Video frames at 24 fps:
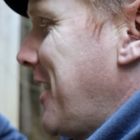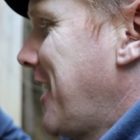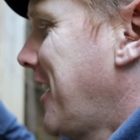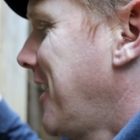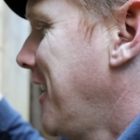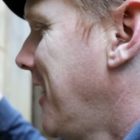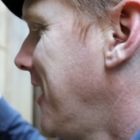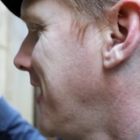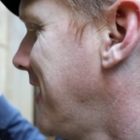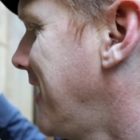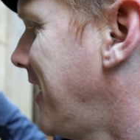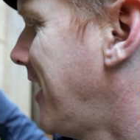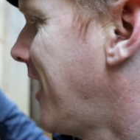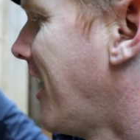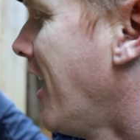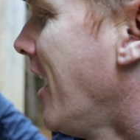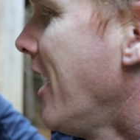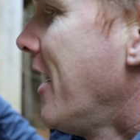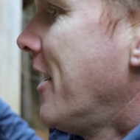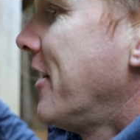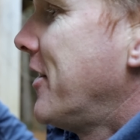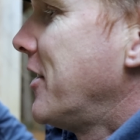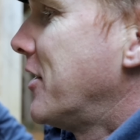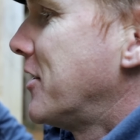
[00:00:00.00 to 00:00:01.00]
that guy there.
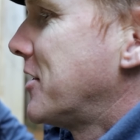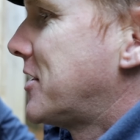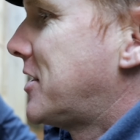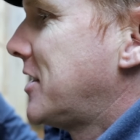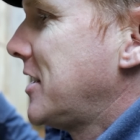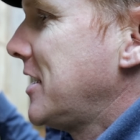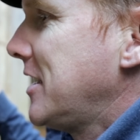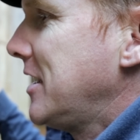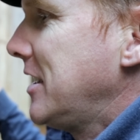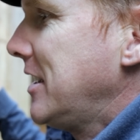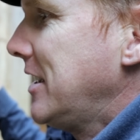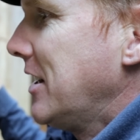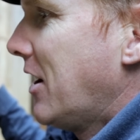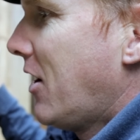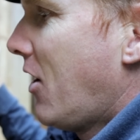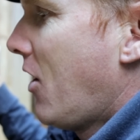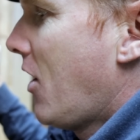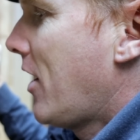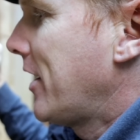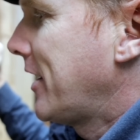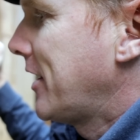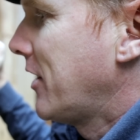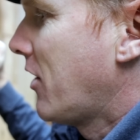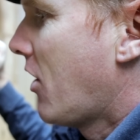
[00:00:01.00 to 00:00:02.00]
There's the
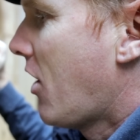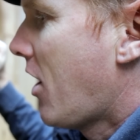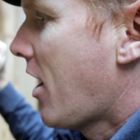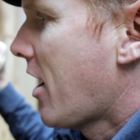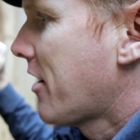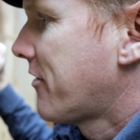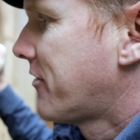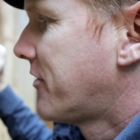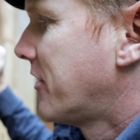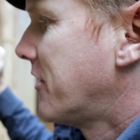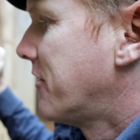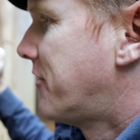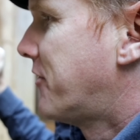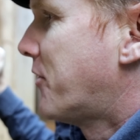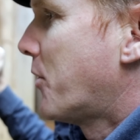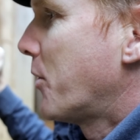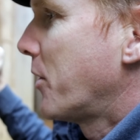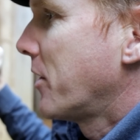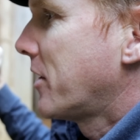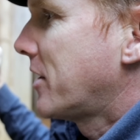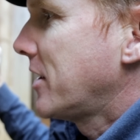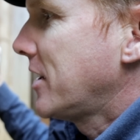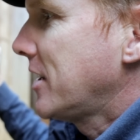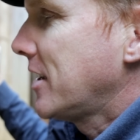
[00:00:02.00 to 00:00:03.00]
on and off
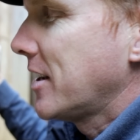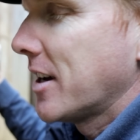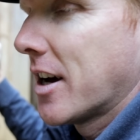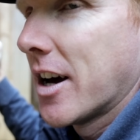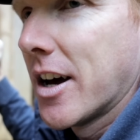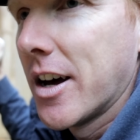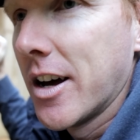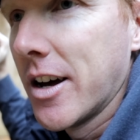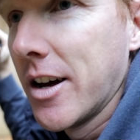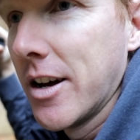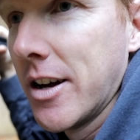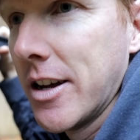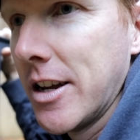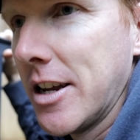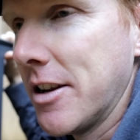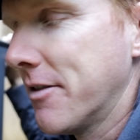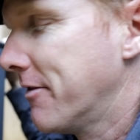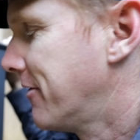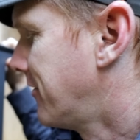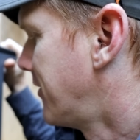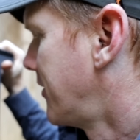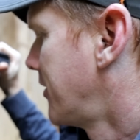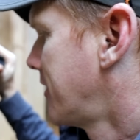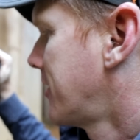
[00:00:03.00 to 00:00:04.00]
for the
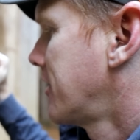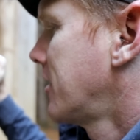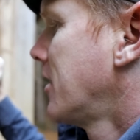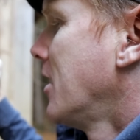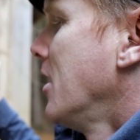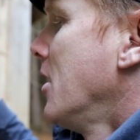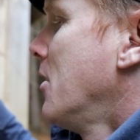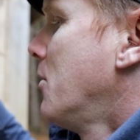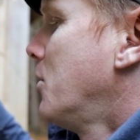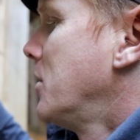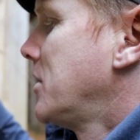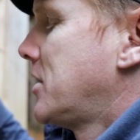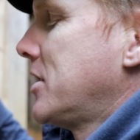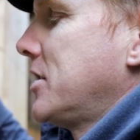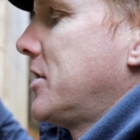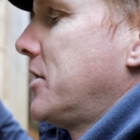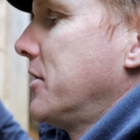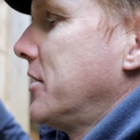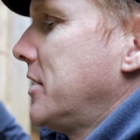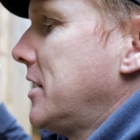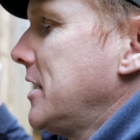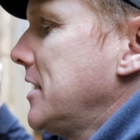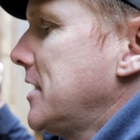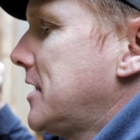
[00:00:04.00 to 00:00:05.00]
inverter, which is
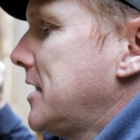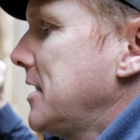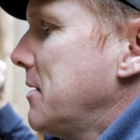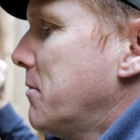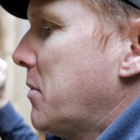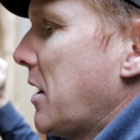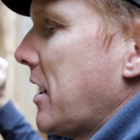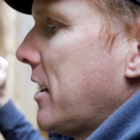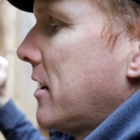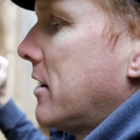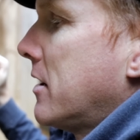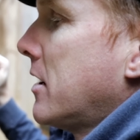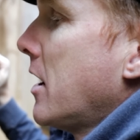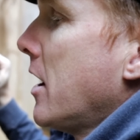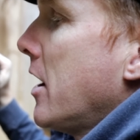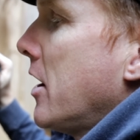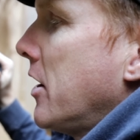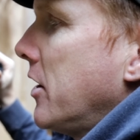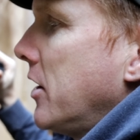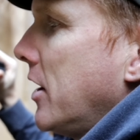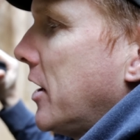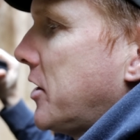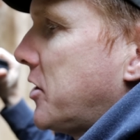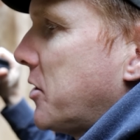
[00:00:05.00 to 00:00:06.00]
your DC button.
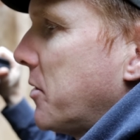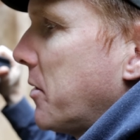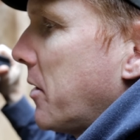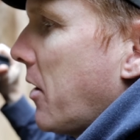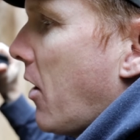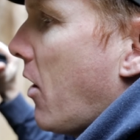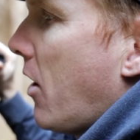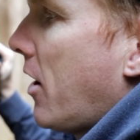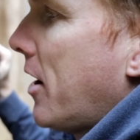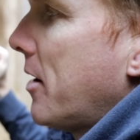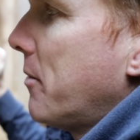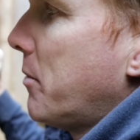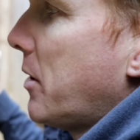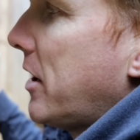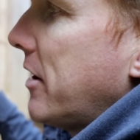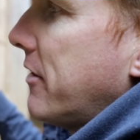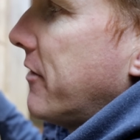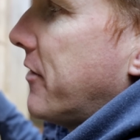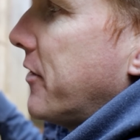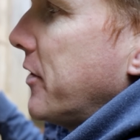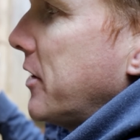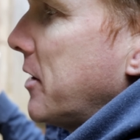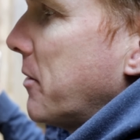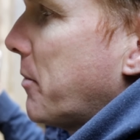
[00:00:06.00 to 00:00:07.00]
You got your on
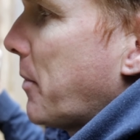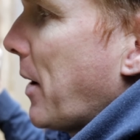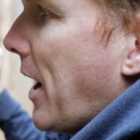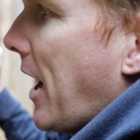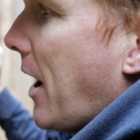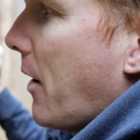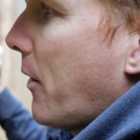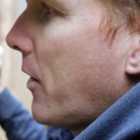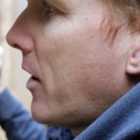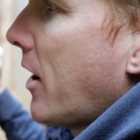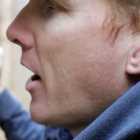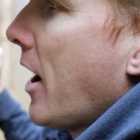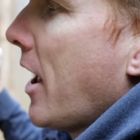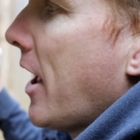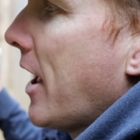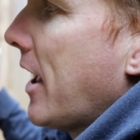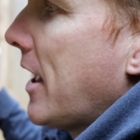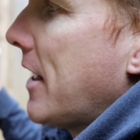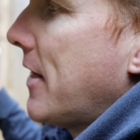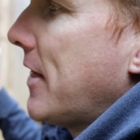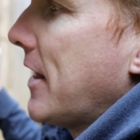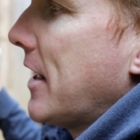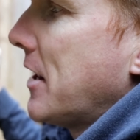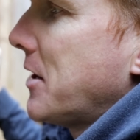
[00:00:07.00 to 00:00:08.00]
button for your power,
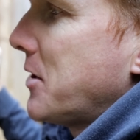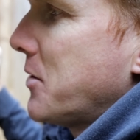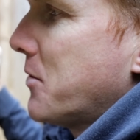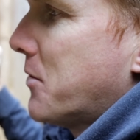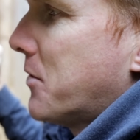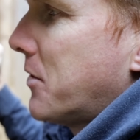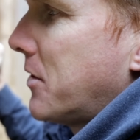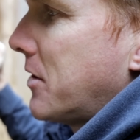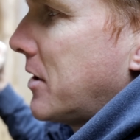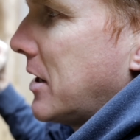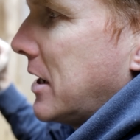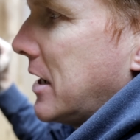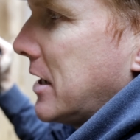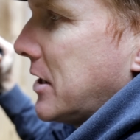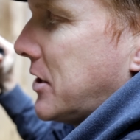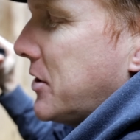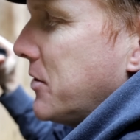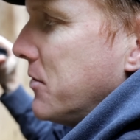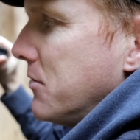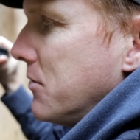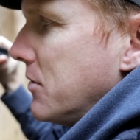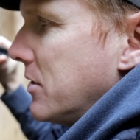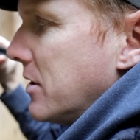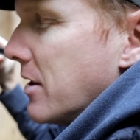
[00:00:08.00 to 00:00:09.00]
and then your
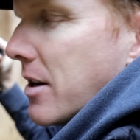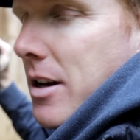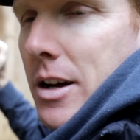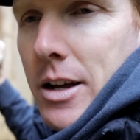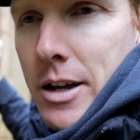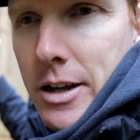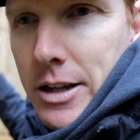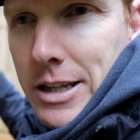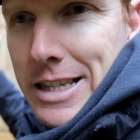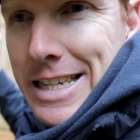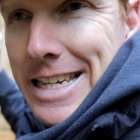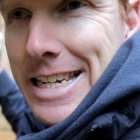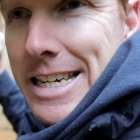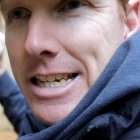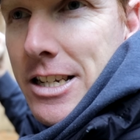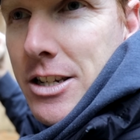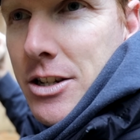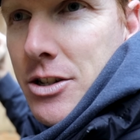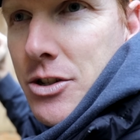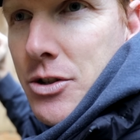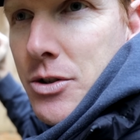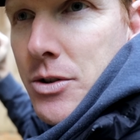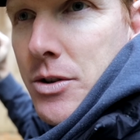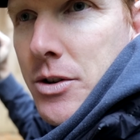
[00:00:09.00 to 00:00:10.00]
to link
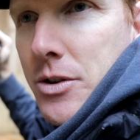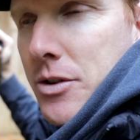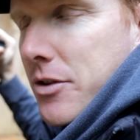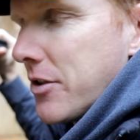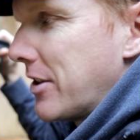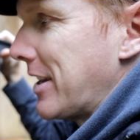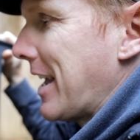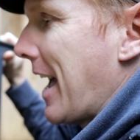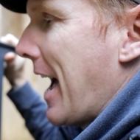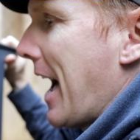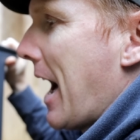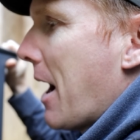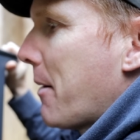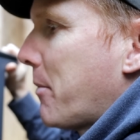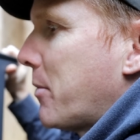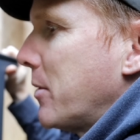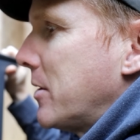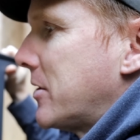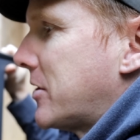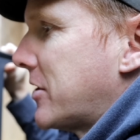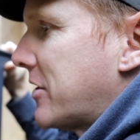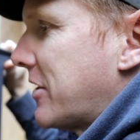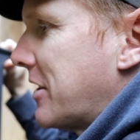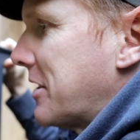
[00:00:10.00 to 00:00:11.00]
it to the
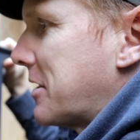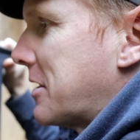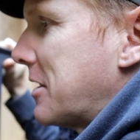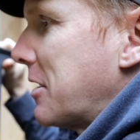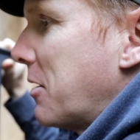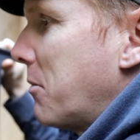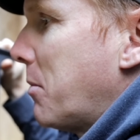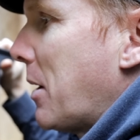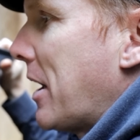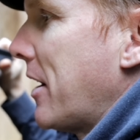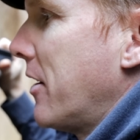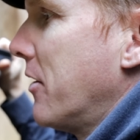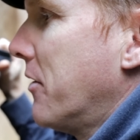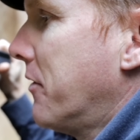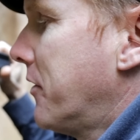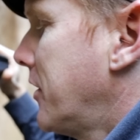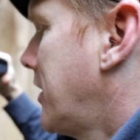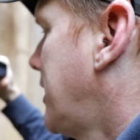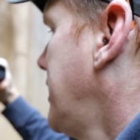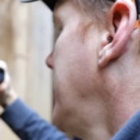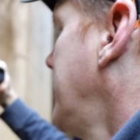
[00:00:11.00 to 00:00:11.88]
app, it's this little button over